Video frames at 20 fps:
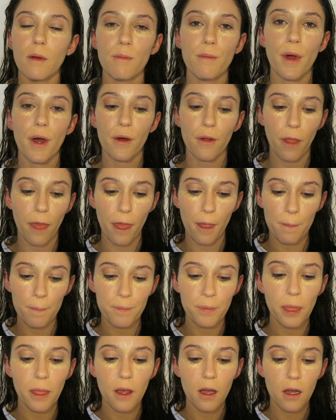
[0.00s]
my mouth.
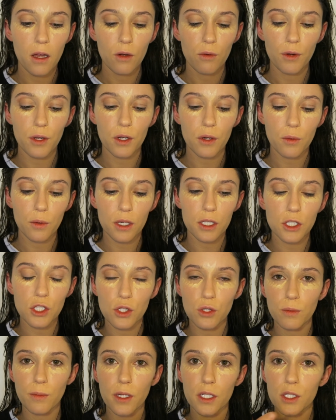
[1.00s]
We don't want
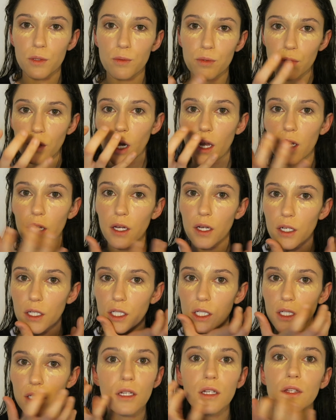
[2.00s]
too much
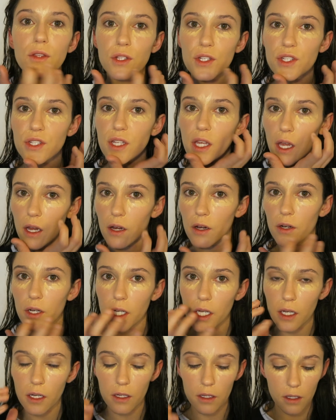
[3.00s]
product in this
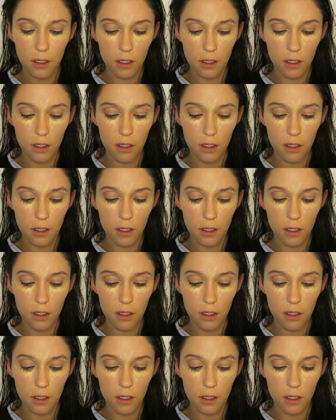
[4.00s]
area.